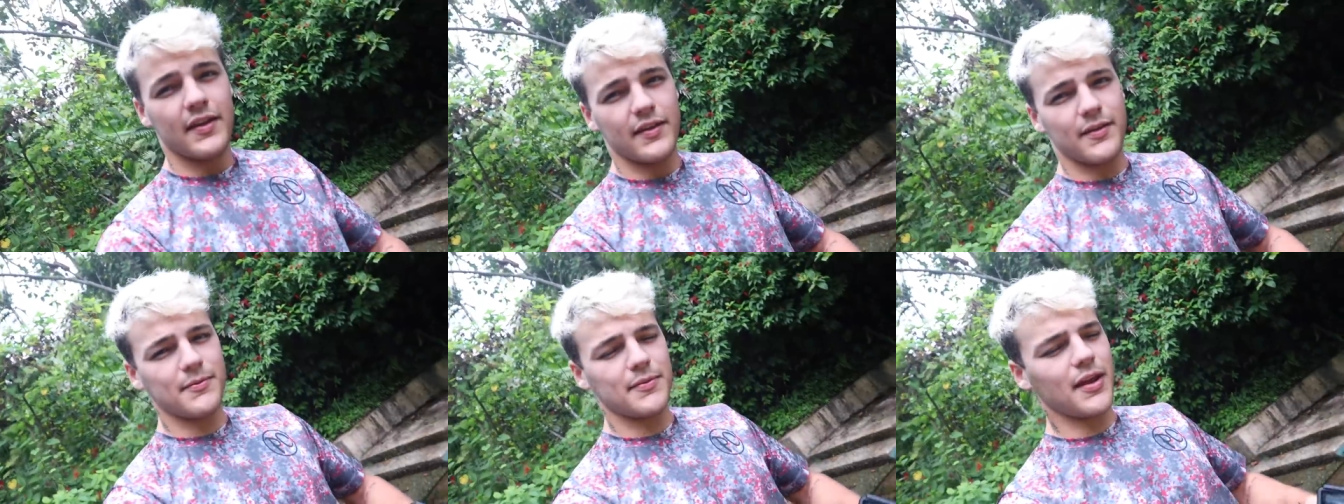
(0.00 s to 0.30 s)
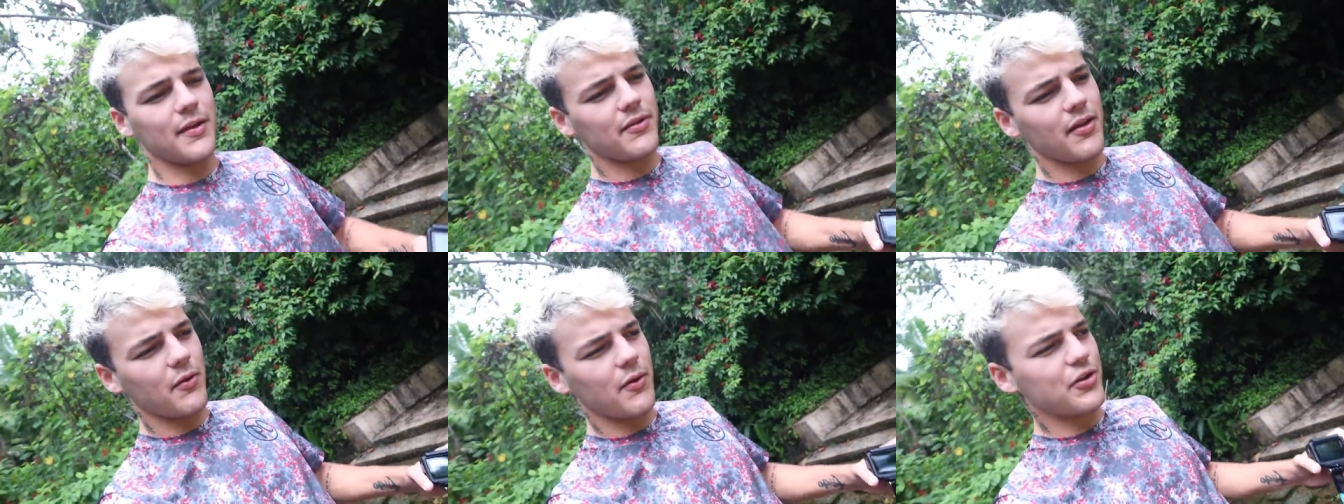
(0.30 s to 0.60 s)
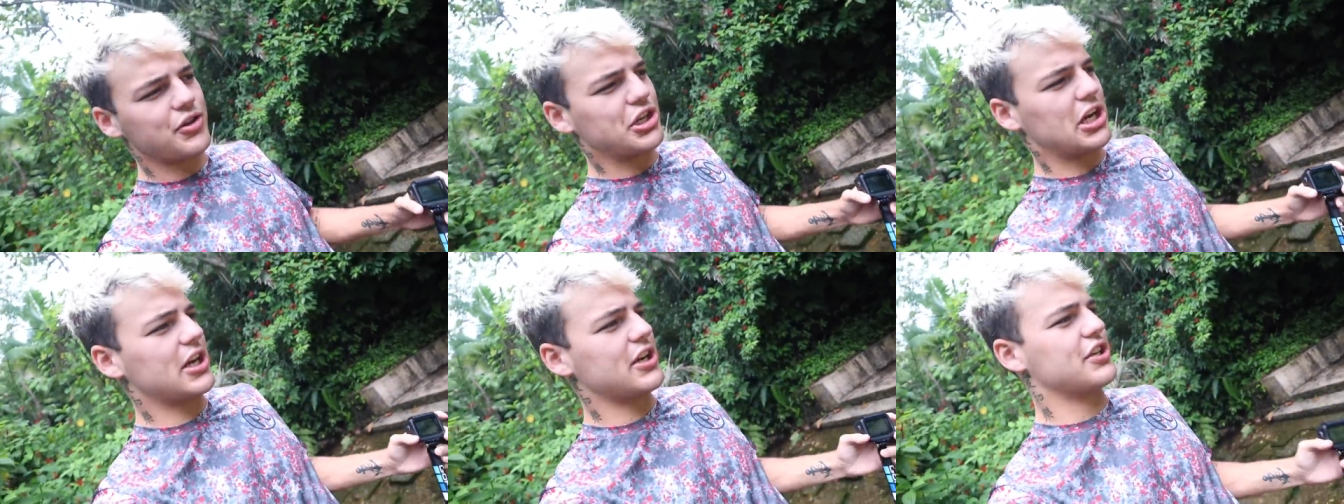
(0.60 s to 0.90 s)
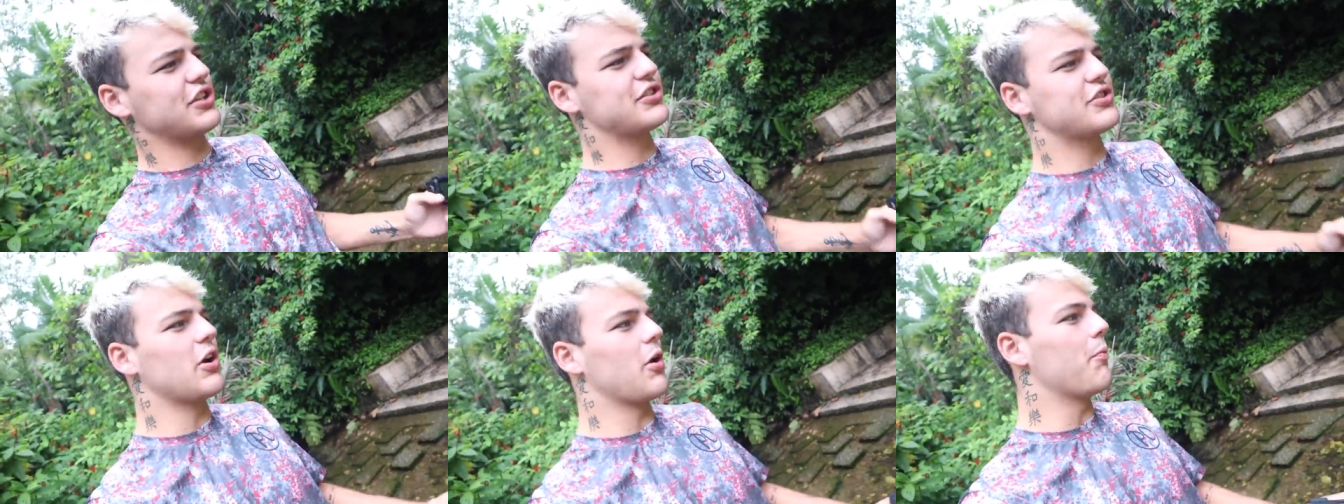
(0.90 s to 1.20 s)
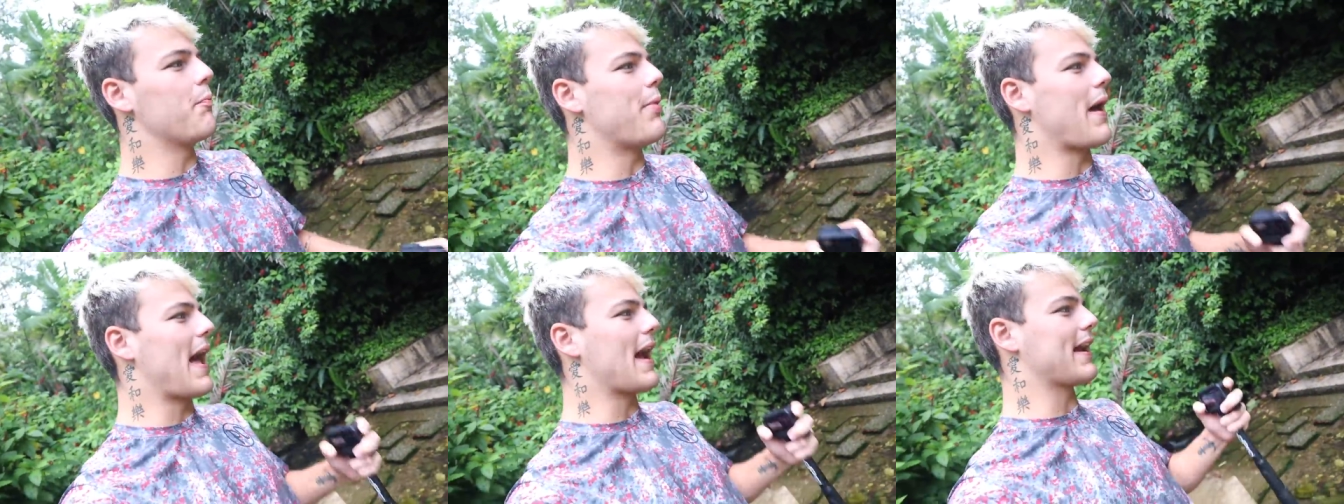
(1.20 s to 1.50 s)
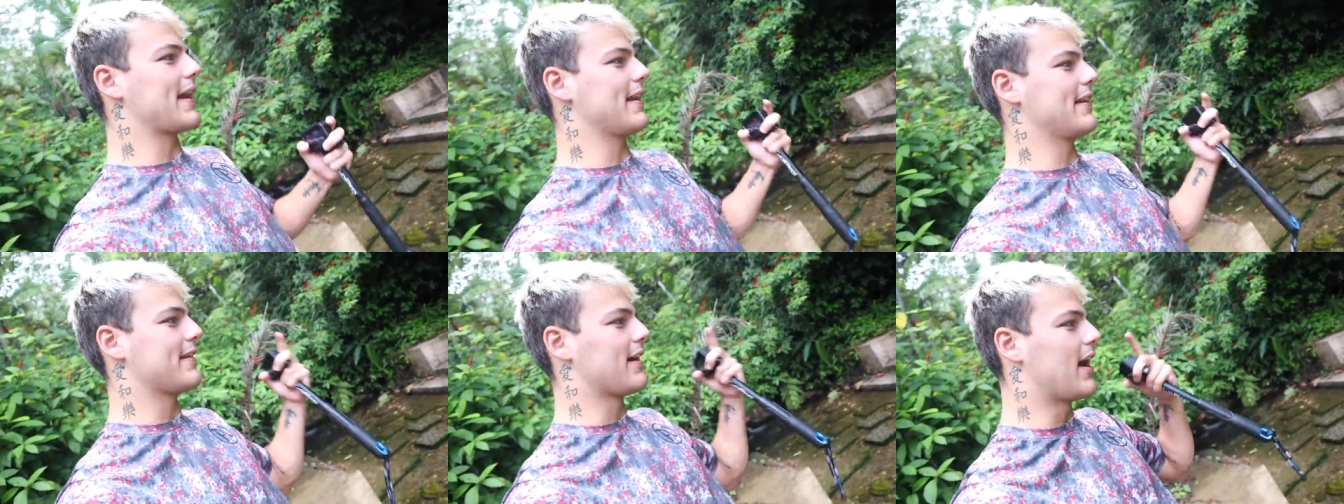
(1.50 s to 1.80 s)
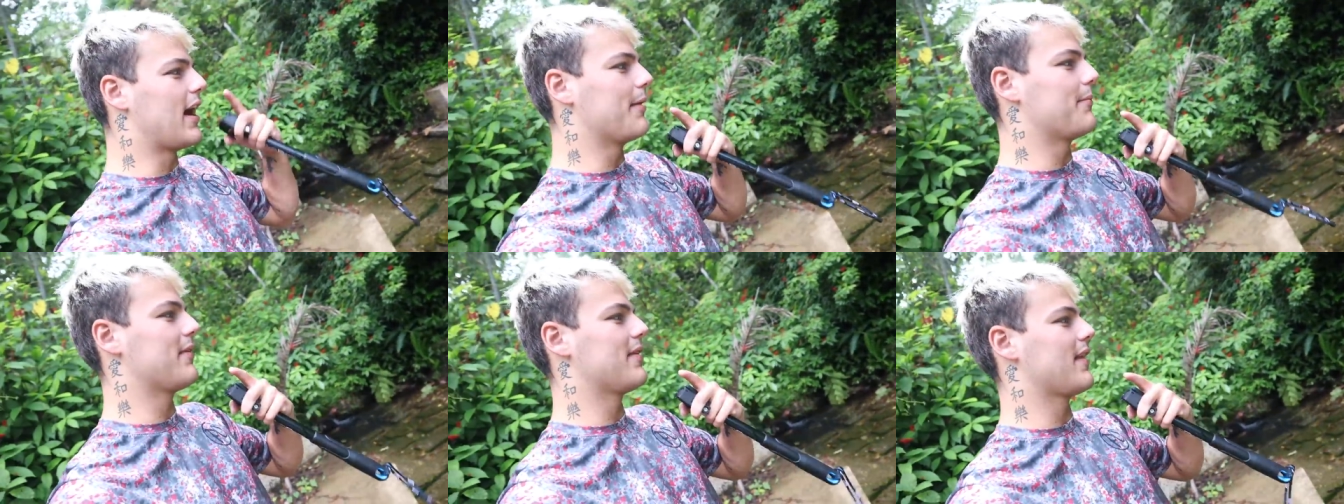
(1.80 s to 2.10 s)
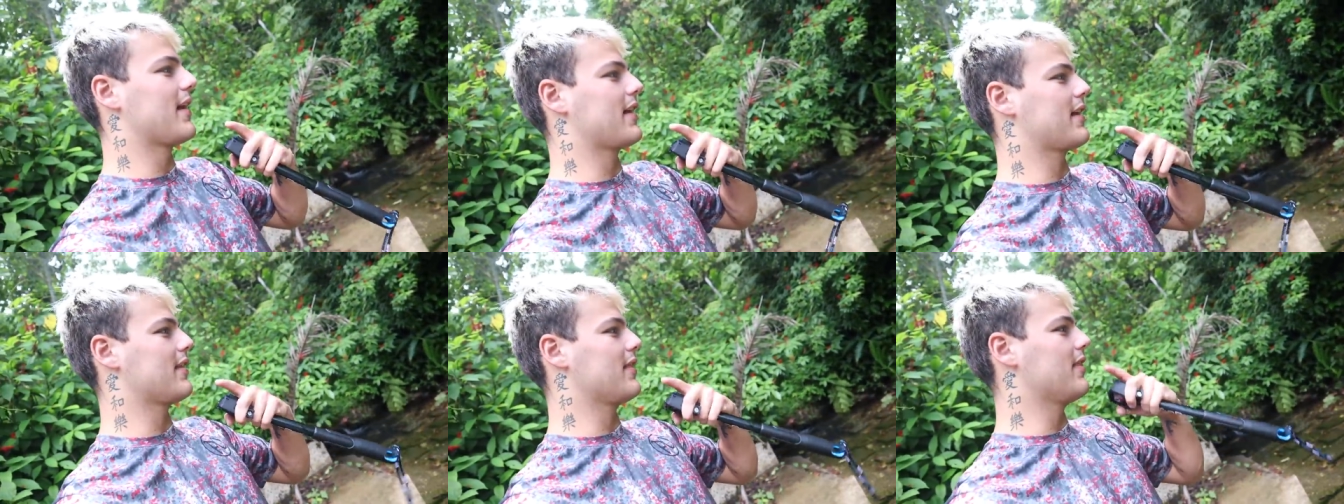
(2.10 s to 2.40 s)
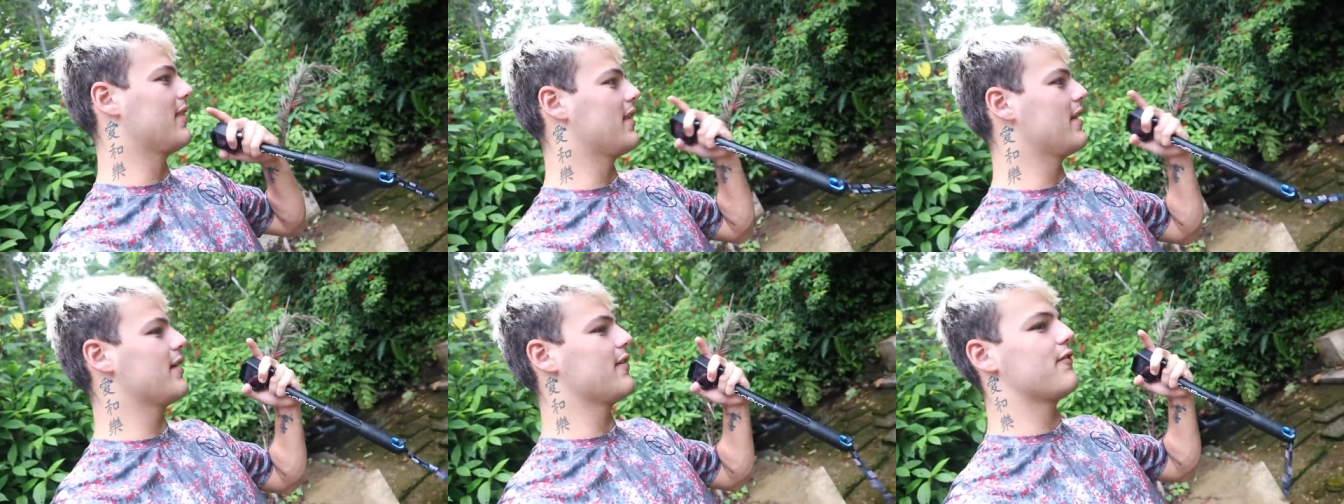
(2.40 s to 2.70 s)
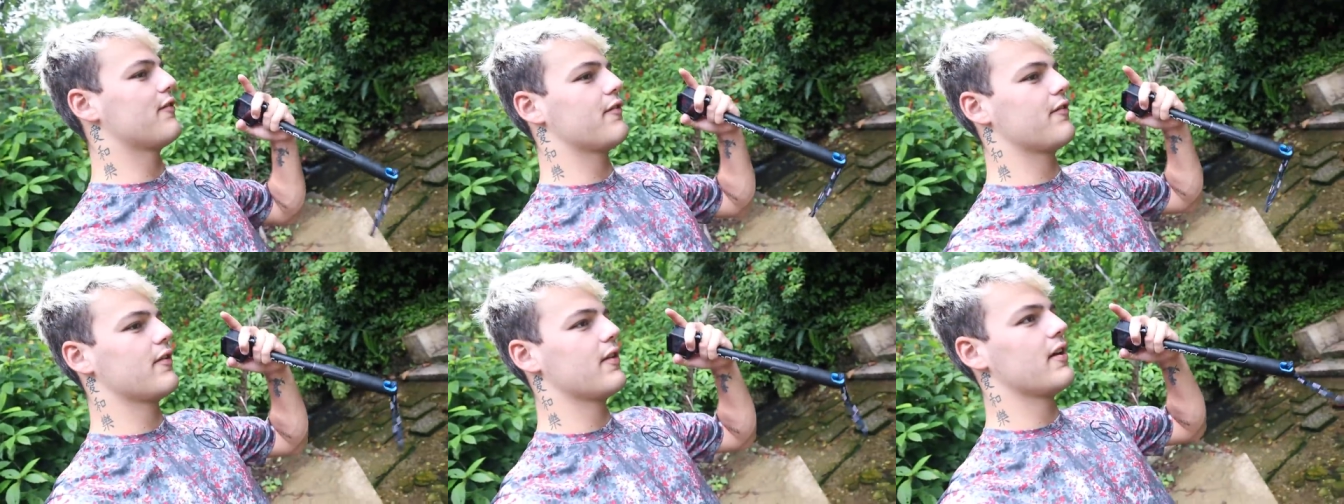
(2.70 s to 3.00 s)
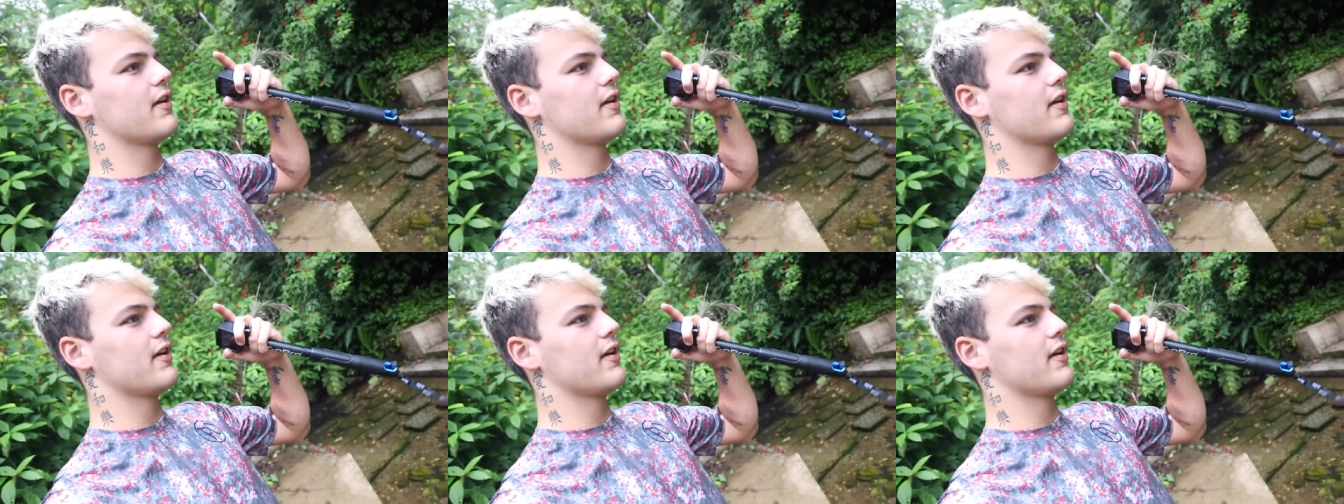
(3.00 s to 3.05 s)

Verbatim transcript: Sometimes I wish I could just go back in time and like live